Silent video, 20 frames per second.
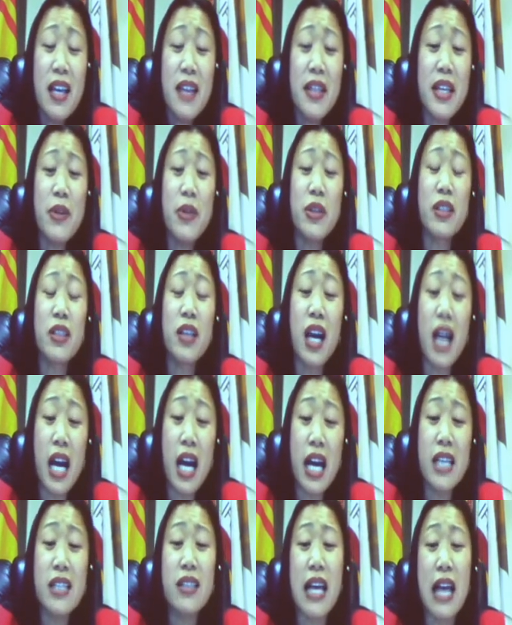that would
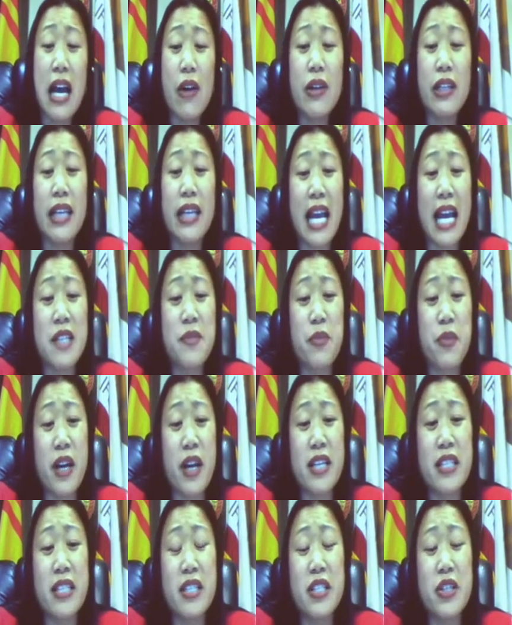cause our gas
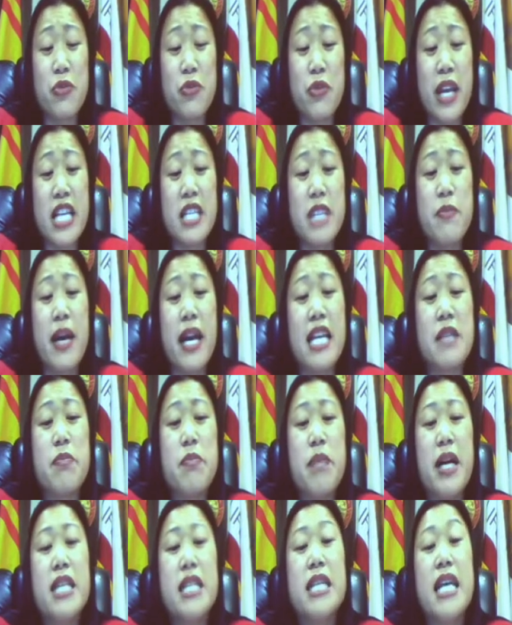prices to raise by
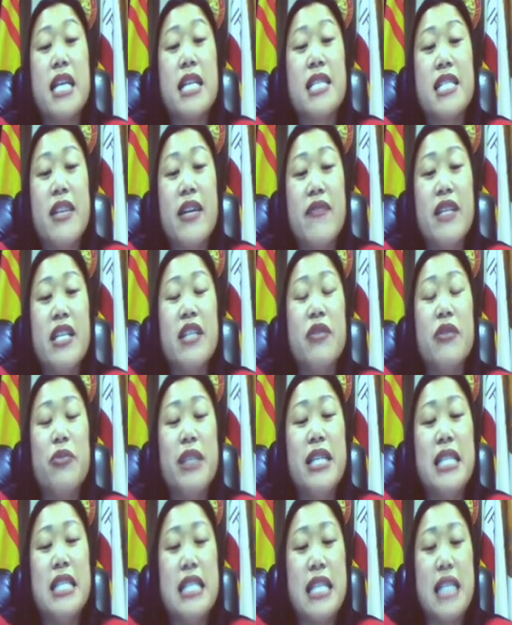as much as
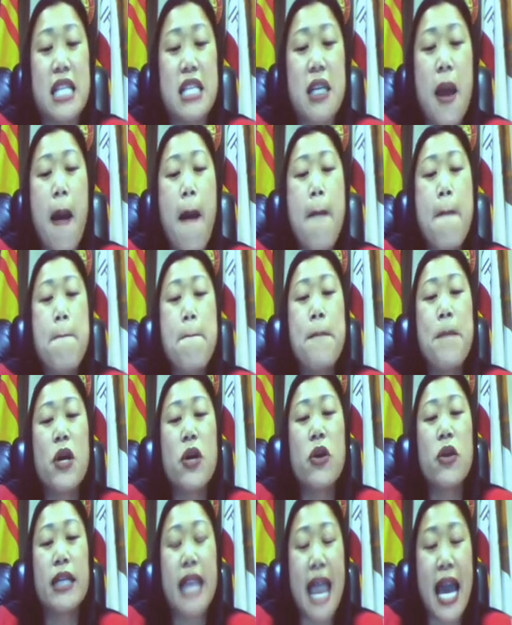73 cents
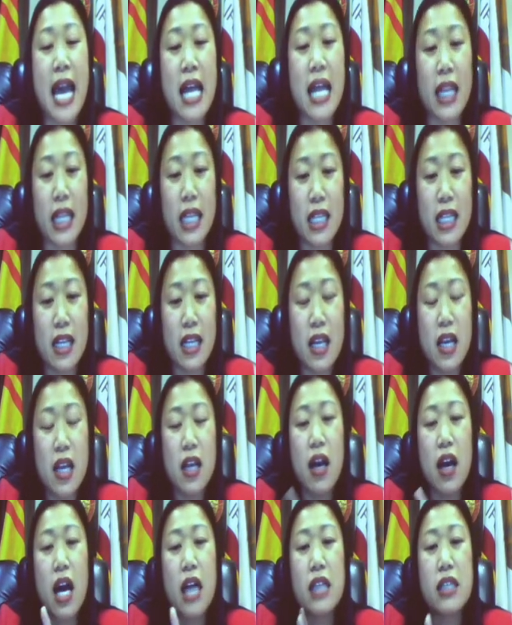per gallon
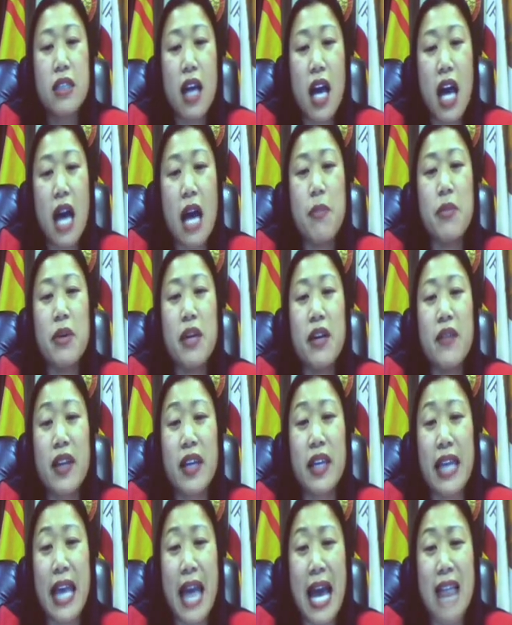on top of
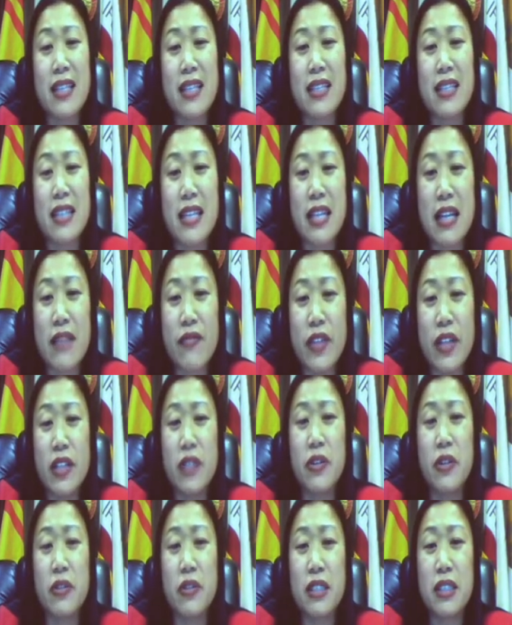the gas and
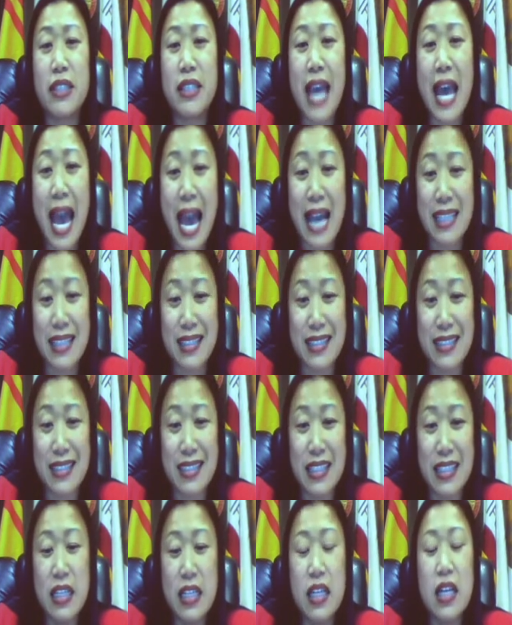vehicle tax
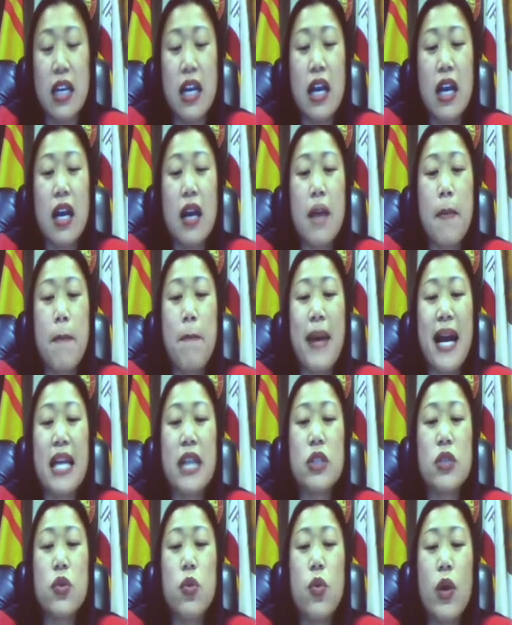by
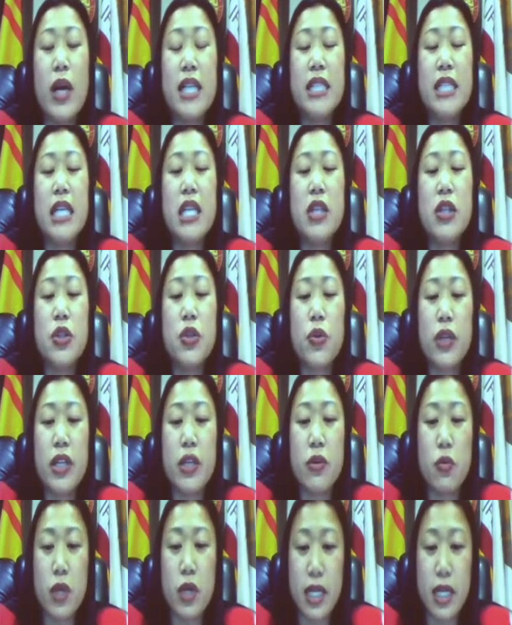2031.